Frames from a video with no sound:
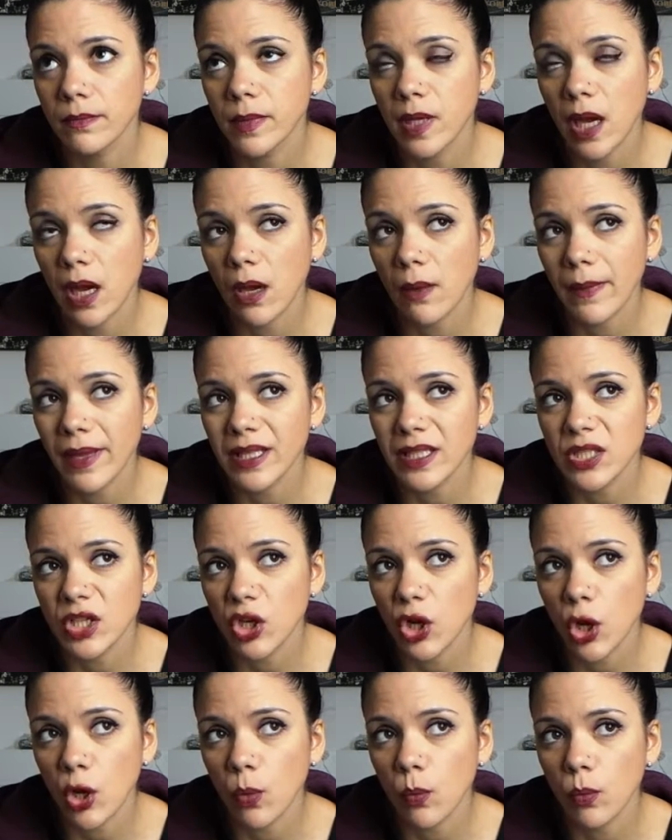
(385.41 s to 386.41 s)
girl meant to
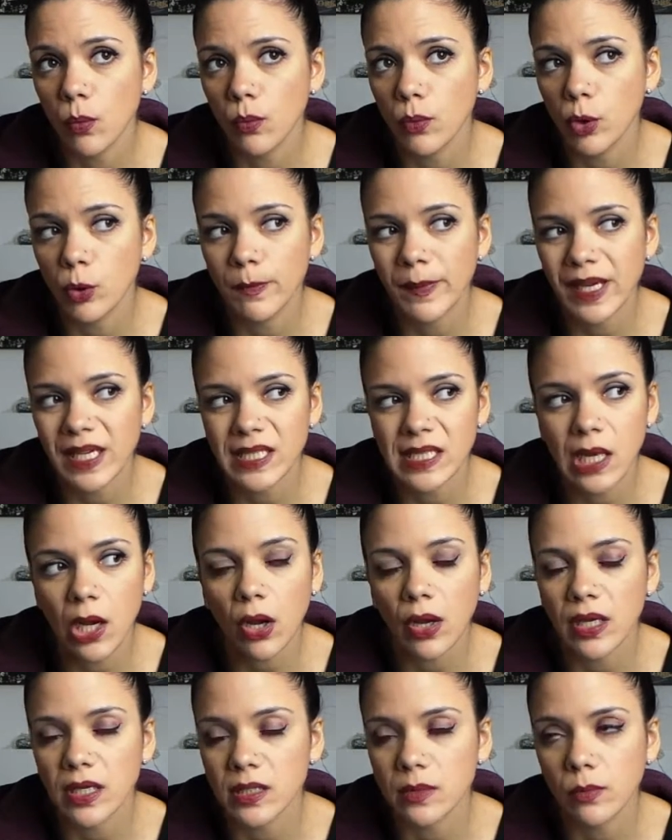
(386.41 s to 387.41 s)
know who Pixie
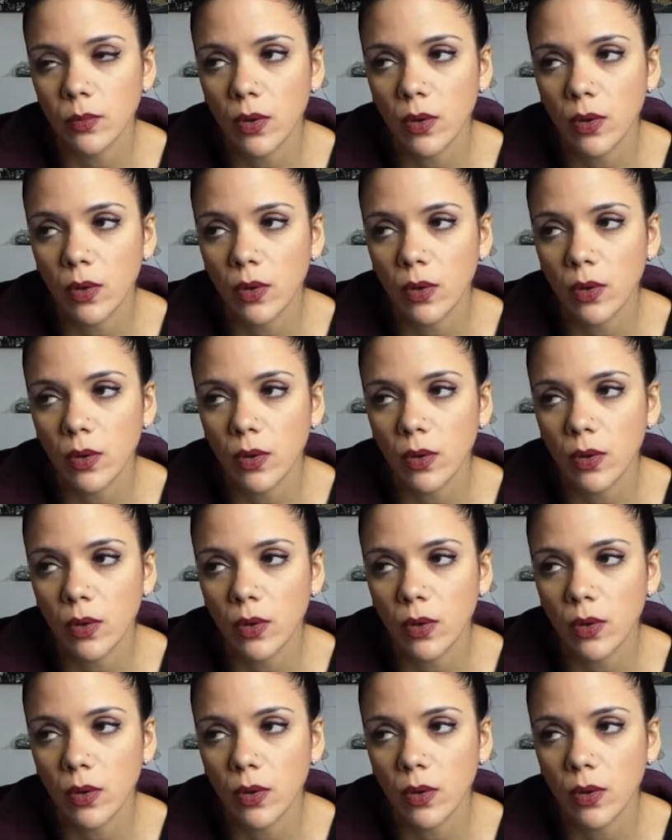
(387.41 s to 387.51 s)
Lott is?